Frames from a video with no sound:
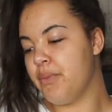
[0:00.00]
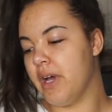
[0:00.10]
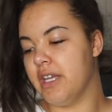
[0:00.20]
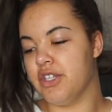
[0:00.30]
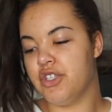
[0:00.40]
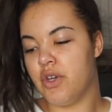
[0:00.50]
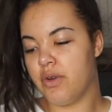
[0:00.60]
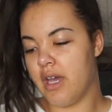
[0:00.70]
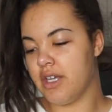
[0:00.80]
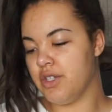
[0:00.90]
1, soak
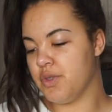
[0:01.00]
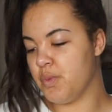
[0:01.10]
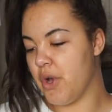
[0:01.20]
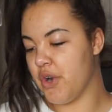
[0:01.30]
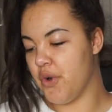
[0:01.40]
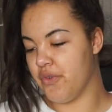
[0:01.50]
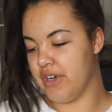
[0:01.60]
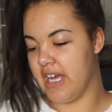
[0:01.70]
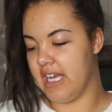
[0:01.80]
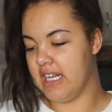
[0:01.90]
cashews in water
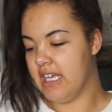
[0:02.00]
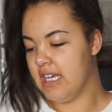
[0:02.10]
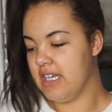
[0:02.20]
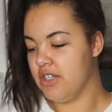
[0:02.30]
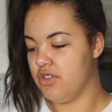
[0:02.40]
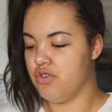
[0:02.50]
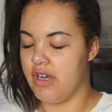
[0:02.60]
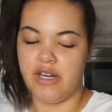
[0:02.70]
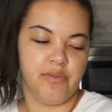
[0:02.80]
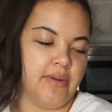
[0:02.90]
overnight.
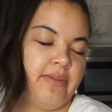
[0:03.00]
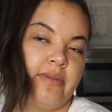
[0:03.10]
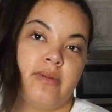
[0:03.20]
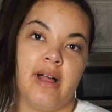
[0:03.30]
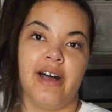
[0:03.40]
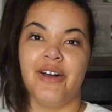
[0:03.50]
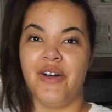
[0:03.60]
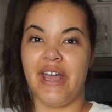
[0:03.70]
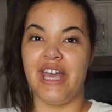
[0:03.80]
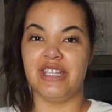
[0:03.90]
Drain, blah, blah, blah.
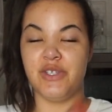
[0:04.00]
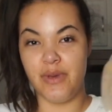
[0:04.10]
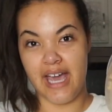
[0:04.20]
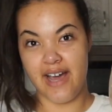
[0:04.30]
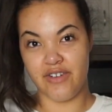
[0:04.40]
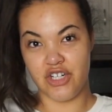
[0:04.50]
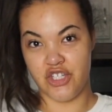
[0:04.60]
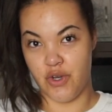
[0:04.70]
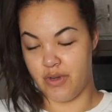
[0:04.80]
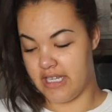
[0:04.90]
Okay, so we have our
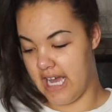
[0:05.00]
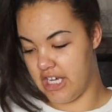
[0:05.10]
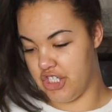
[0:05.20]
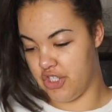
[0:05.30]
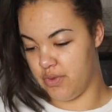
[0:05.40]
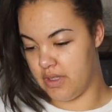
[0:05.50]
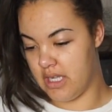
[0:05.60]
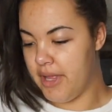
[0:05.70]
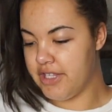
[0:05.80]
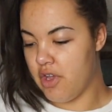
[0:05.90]
soaked cashews.
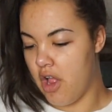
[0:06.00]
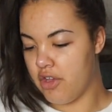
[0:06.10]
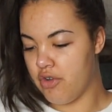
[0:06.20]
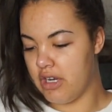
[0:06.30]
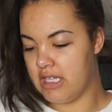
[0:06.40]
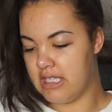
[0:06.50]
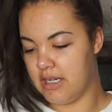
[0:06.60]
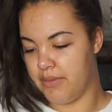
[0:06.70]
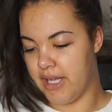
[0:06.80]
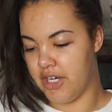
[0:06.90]
Place all ingredients in
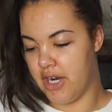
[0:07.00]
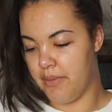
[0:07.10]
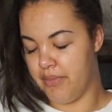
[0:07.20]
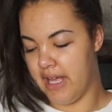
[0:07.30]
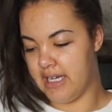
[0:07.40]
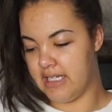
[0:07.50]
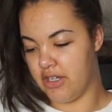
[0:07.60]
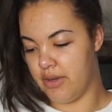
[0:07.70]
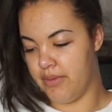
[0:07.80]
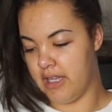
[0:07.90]
a blender and blend until
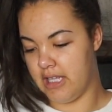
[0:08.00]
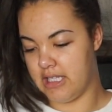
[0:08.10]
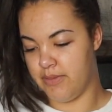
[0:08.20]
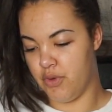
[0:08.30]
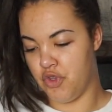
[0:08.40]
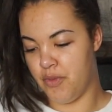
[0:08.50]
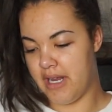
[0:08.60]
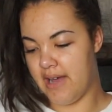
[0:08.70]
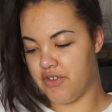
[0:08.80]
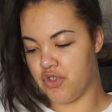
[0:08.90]
completely smooth. You
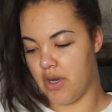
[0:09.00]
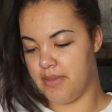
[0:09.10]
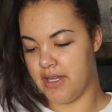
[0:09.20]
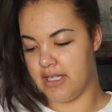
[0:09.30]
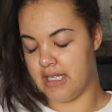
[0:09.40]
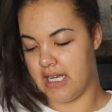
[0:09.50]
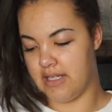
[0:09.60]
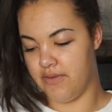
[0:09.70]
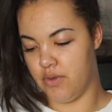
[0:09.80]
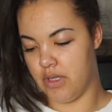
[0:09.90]
might have to scrape down the sides
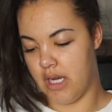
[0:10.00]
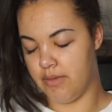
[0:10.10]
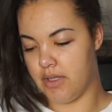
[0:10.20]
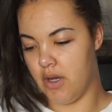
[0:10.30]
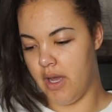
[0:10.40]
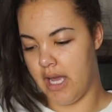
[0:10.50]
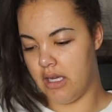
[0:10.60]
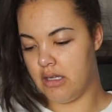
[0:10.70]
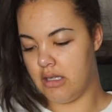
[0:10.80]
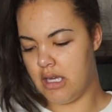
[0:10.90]
a few times.
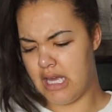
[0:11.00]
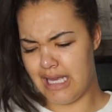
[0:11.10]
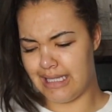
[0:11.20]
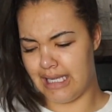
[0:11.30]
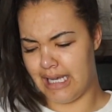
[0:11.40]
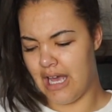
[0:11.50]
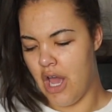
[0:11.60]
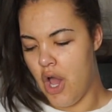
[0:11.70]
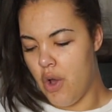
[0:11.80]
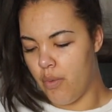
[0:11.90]
Okay, easy.
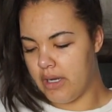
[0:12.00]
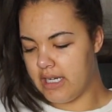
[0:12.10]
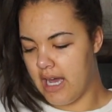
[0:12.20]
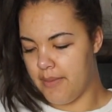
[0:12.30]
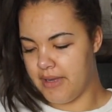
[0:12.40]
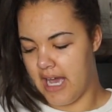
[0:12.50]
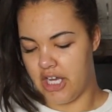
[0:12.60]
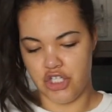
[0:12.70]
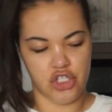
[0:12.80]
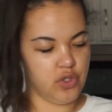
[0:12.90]
1 cup
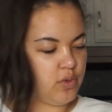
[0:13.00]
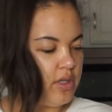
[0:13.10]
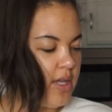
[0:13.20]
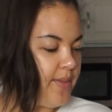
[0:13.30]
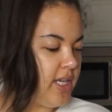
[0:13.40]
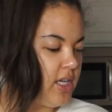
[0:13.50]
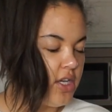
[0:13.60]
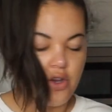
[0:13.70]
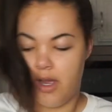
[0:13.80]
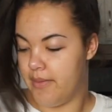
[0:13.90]
cashew. Let
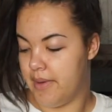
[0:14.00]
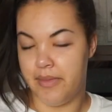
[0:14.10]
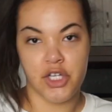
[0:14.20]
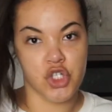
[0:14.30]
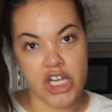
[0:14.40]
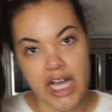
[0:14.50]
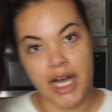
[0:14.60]
me grab my measuring